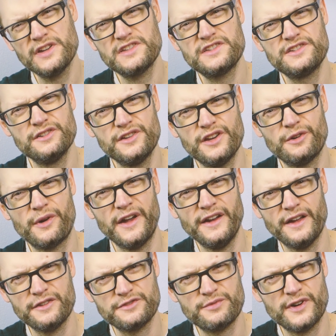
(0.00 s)
Studio
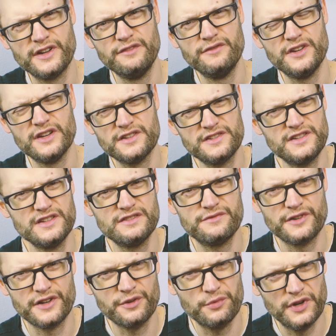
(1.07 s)
right now is running VSTs
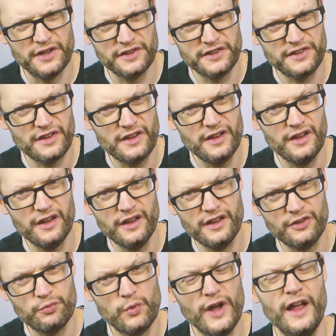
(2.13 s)
very well as
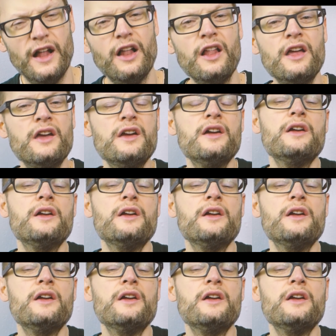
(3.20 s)
well.